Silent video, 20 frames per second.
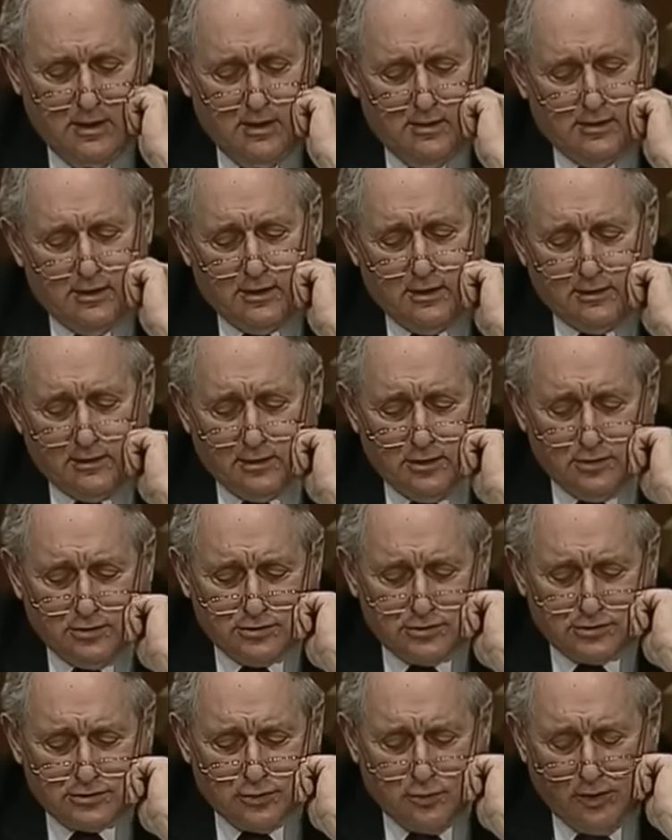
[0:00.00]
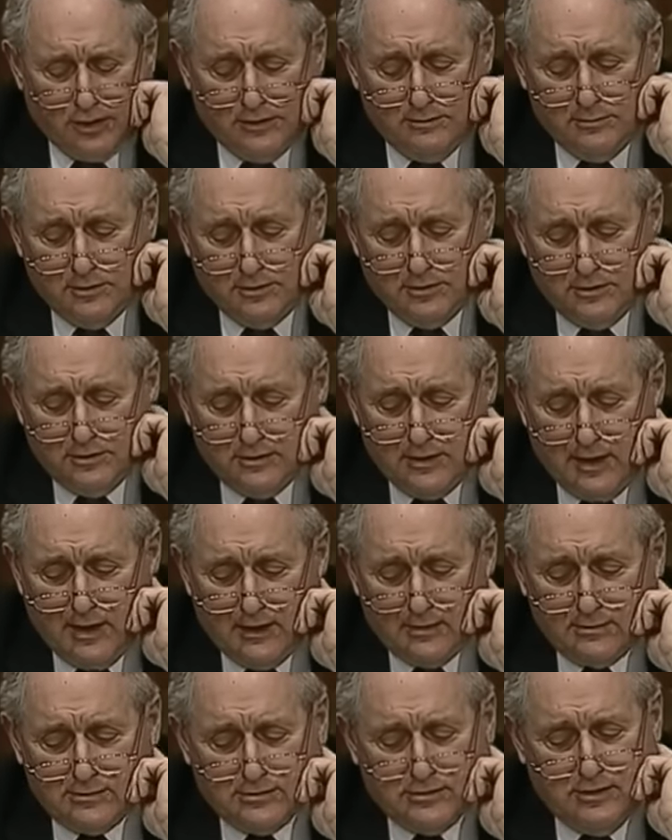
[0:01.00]
that unloads $20 million
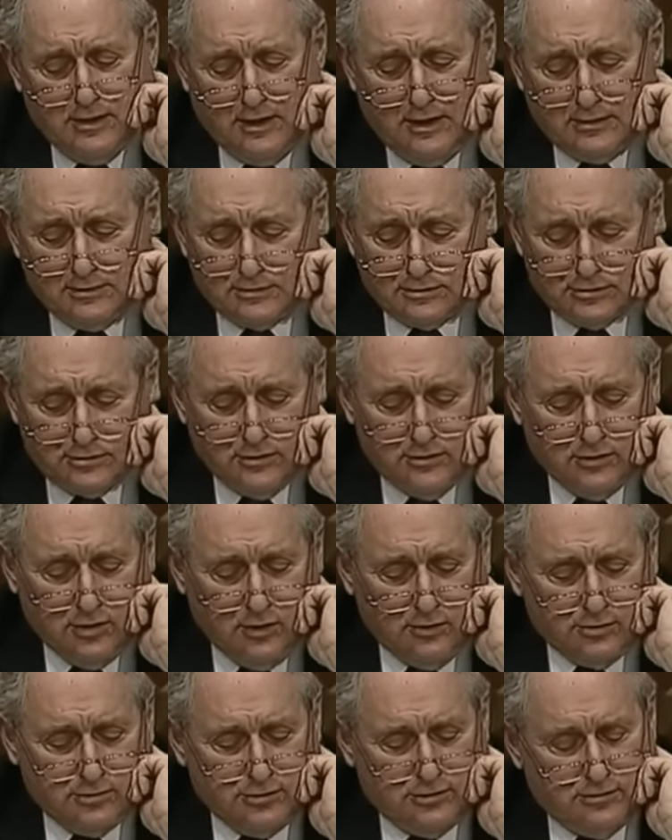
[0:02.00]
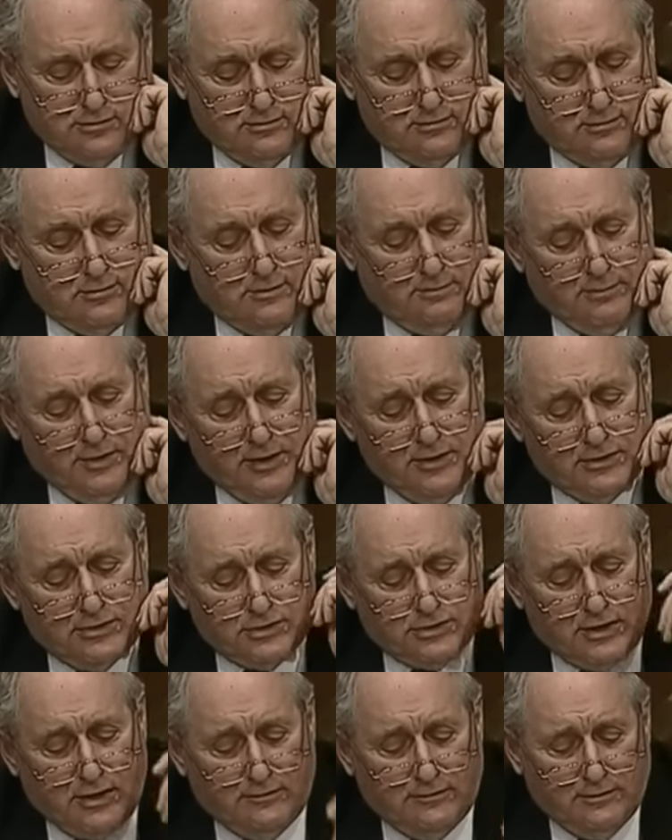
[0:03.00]
in Anderson notes. Page
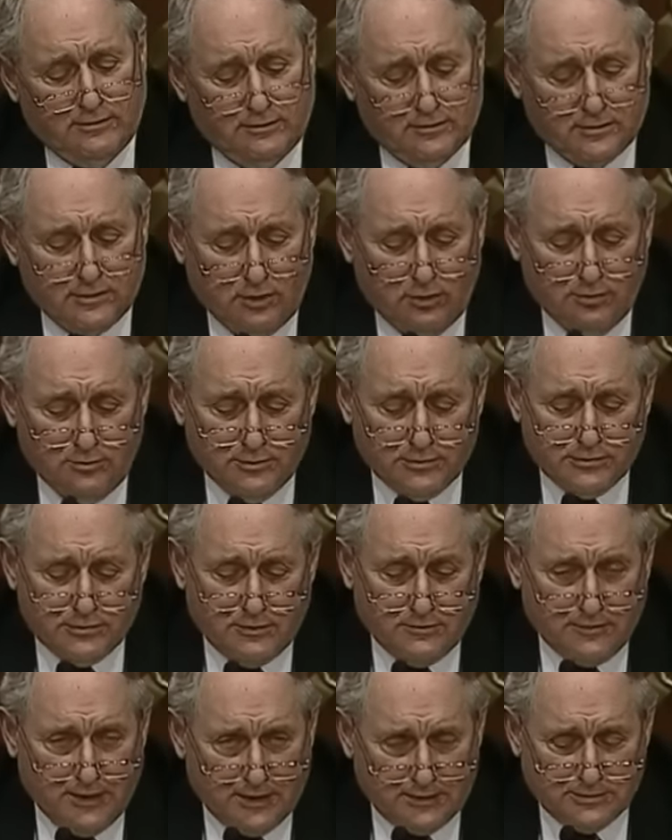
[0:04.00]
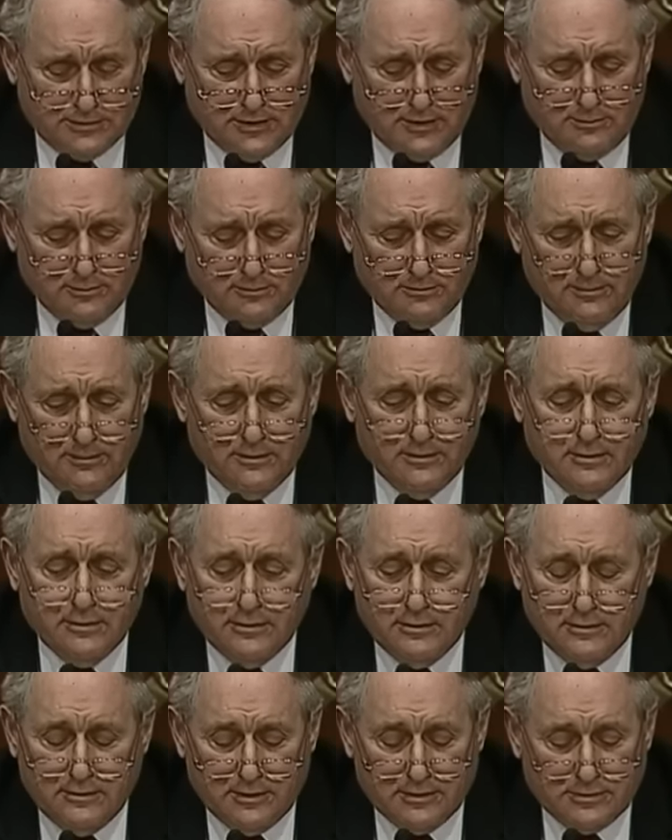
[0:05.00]
7 Goldman's, of that same
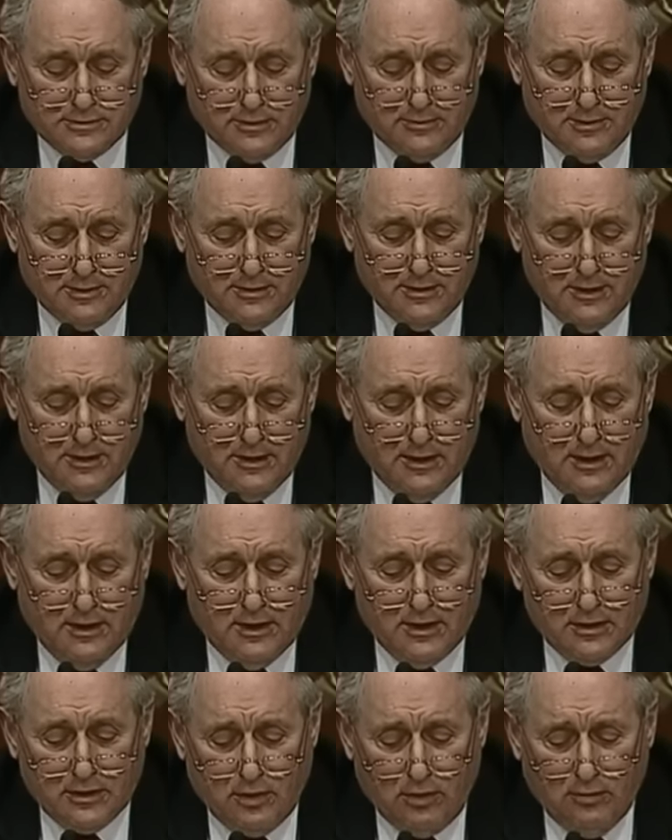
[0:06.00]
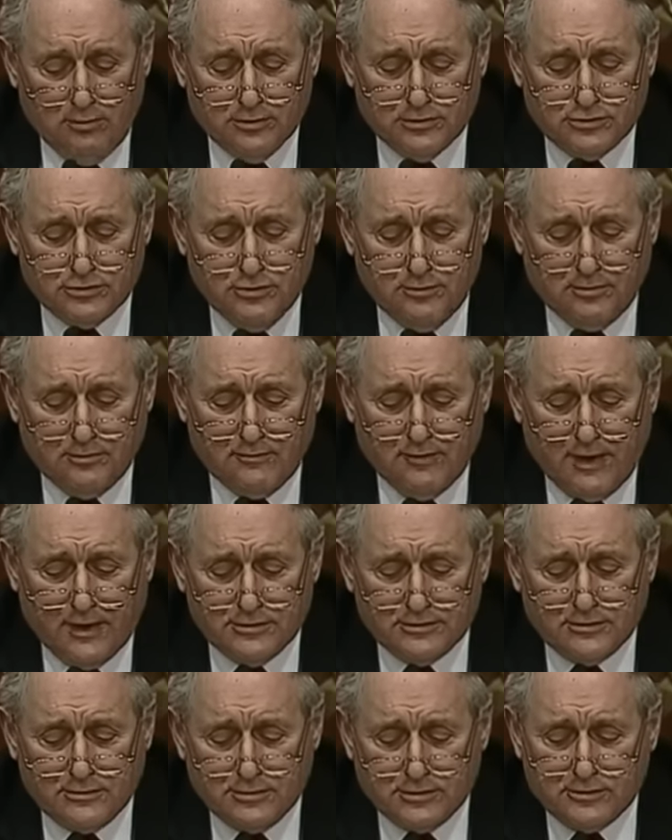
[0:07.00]
exhibit, a Goldman
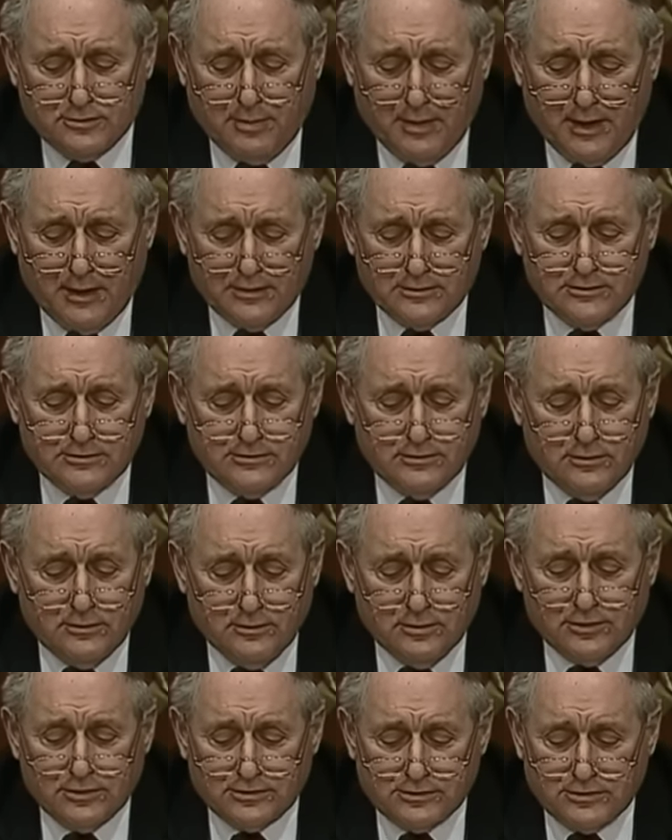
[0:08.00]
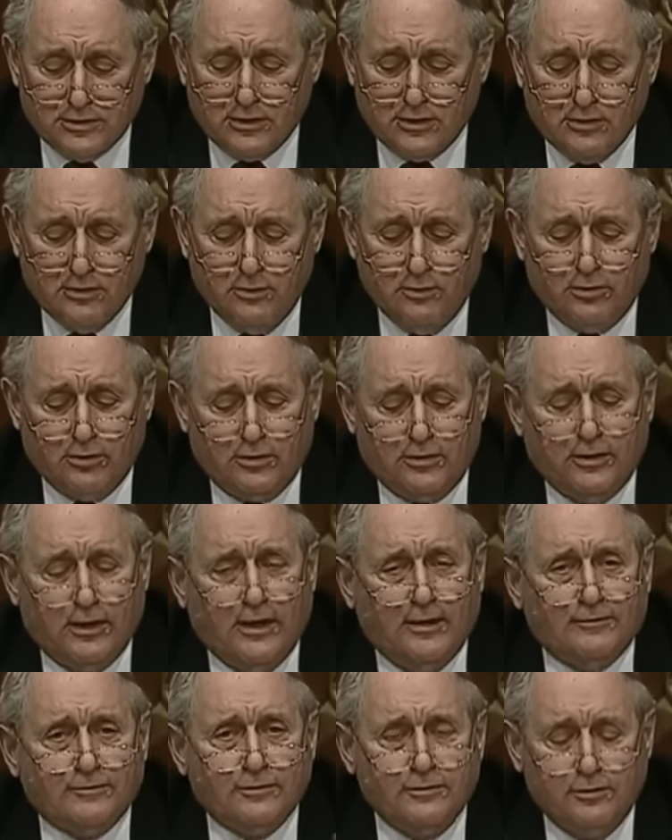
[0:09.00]
supervisor responds with a single word
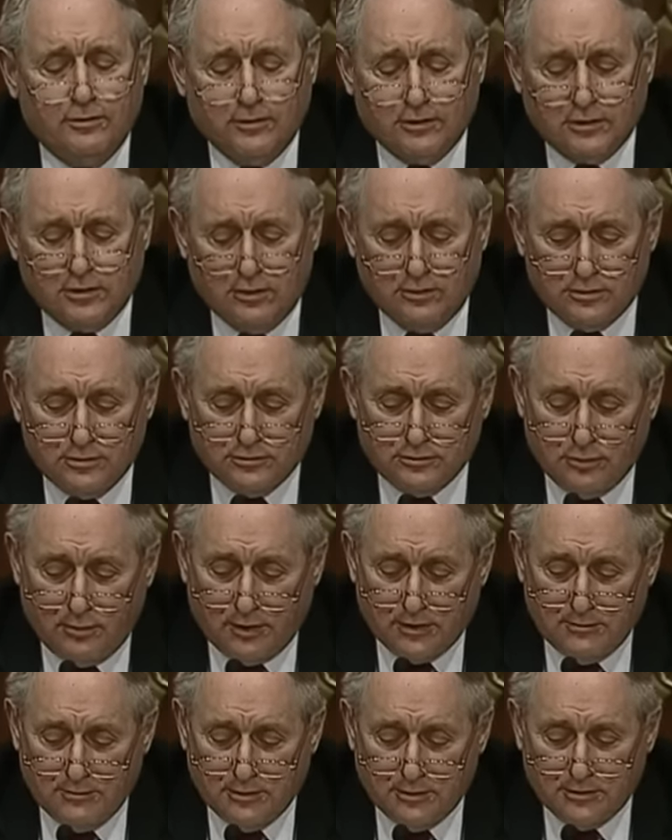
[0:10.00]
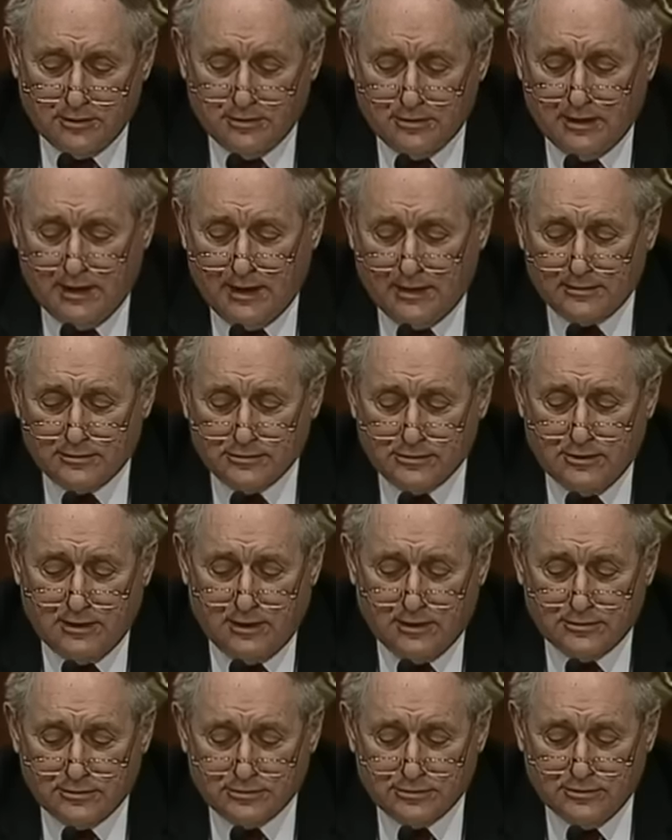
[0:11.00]
after you unloaded $20 million in
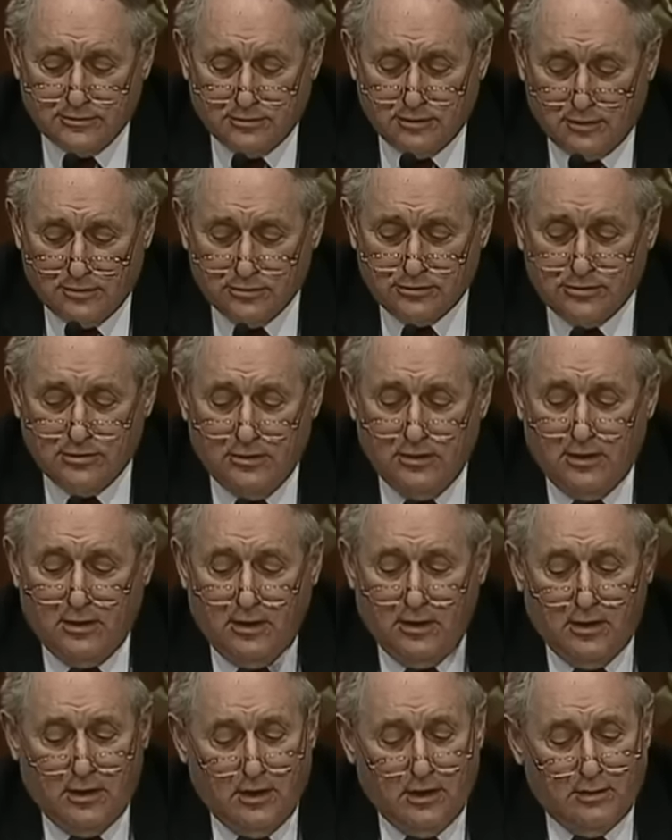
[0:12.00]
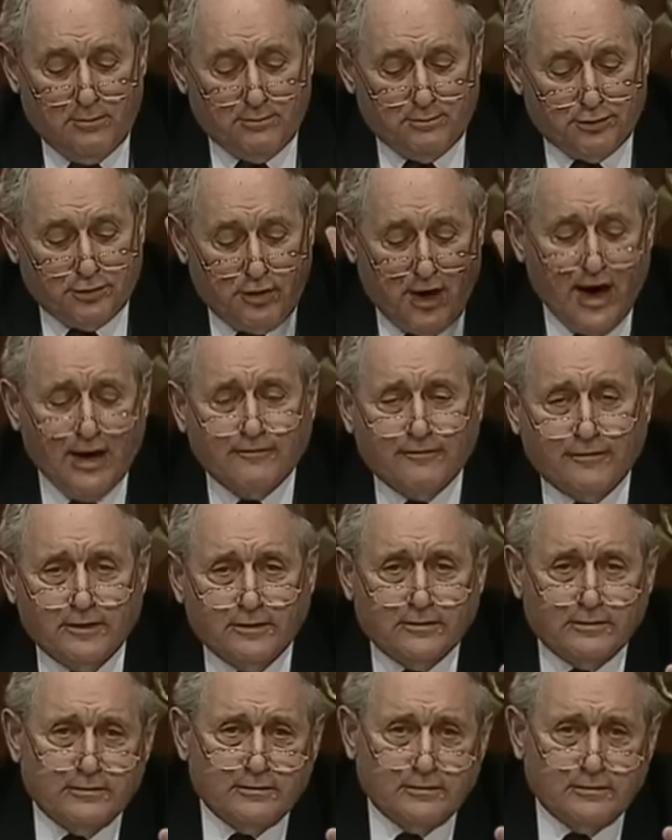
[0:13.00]
Anderson notes, profit,